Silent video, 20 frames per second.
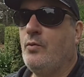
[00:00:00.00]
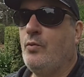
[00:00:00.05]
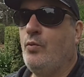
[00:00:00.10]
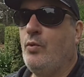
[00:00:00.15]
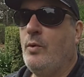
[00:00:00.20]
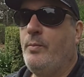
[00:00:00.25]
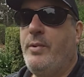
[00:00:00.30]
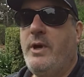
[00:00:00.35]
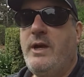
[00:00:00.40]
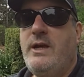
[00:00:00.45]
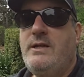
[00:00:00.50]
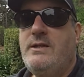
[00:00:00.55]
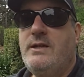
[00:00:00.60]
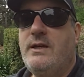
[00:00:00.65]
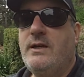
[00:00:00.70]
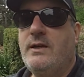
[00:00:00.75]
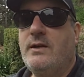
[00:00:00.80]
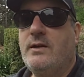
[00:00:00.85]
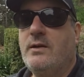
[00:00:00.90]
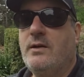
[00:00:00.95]

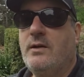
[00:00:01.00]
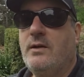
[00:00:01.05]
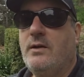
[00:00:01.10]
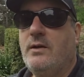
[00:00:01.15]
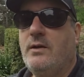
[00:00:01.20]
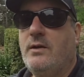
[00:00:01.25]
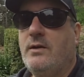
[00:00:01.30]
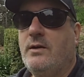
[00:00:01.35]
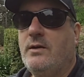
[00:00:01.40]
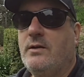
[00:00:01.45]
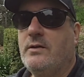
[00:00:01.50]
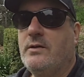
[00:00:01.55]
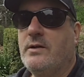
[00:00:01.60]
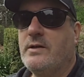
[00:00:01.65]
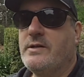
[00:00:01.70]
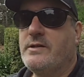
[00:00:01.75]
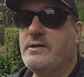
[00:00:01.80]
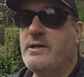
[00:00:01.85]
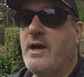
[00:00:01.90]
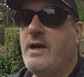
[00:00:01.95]
repeating the
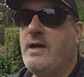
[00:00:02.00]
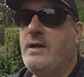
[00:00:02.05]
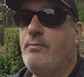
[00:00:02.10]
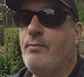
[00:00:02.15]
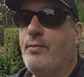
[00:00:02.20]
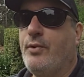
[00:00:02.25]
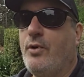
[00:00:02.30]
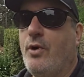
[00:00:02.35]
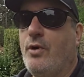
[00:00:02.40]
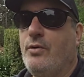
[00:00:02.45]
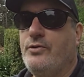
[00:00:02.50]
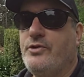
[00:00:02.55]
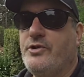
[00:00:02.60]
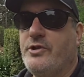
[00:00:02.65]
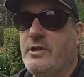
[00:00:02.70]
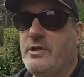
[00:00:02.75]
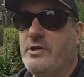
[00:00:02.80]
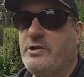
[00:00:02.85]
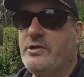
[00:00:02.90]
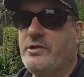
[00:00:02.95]
same
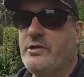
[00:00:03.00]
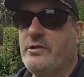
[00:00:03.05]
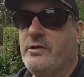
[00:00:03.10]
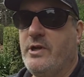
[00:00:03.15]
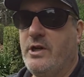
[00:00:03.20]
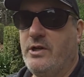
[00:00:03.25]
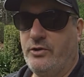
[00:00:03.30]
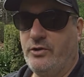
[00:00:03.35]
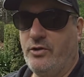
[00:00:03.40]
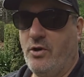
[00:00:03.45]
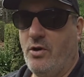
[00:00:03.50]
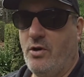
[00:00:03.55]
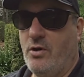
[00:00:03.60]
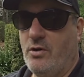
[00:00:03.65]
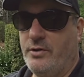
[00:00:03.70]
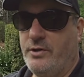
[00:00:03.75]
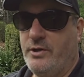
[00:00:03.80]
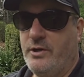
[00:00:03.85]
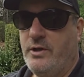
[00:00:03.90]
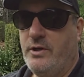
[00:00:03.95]
process that
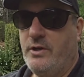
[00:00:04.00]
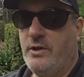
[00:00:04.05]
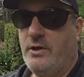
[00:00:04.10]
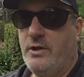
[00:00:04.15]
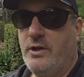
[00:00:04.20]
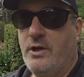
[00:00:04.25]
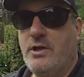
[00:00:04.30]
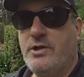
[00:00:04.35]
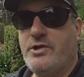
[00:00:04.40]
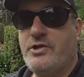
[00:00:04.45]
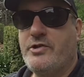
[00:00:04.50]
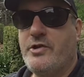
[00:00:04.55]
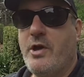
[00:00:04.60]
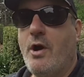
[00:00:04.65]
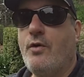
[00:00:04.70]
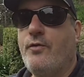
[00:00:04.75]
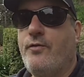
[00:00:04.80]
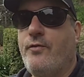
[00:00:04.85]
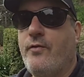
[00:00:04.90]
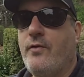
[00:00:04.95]
God
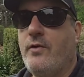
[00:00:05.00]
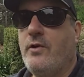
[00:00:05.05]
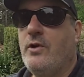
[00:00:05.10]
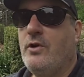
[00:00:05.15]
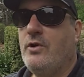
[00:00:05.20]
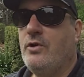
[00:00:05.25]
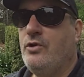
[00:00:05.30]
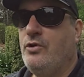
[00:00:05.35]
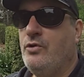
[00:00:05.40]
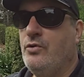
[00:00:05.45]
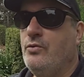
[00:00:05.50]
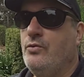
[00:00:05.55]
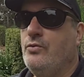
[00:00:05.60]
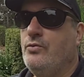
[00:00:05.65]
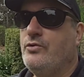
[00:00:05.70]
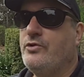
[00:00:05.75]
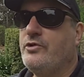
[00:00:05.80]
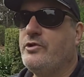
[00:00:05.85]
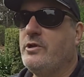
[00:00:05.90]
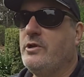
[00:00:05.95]
itself
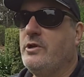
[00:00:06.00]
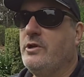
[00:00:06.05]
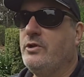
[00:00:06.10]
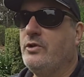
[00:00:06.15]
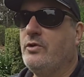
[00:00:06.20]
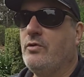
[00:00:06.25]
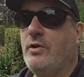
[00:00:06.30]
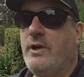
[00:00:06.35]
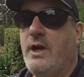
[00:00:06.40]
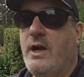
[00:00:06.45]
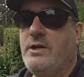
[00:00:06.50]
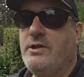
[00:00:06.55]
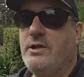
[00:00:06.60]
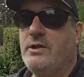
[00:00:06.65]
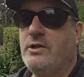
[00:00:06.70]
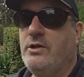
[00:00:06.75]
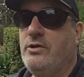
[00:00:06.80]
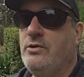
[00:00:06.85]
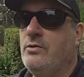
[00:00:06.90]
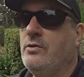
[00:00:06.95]
used in
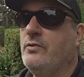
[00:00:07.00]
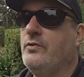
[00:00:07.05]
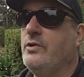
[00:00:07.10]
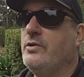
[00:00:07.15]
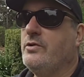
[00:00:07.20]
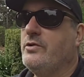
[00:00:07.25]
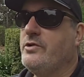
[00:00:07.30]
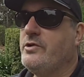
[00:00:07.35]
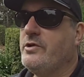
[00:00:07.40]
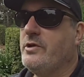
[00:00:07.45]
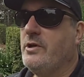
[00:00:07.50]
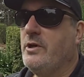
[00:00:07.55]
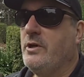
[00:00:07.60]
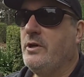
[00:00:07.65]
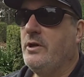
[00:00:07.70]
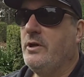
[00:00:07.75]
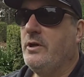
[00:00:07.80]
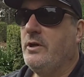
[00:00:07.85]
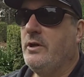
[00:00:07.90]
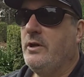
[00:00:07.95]
creating the universe.
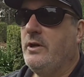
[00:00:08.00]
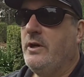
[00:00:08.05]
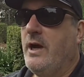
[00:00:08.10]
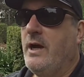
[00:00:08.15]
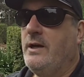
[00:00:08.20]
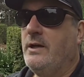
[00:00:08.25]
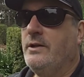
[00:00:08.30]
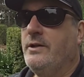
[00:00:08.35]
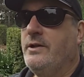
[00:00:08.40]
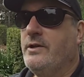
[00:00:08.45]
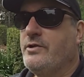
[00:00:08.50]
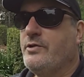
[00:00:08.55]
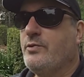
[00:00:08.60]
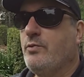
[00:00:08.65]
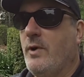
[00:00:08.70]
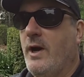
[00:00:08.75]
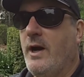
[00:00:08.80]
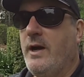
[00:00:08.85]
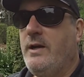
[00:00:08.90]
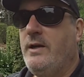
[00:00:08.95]
And in this
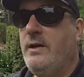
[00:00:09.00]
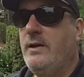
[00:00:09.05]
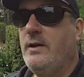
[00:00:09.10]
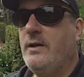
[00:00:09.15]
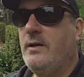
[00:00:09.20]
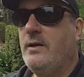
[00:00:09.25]
way,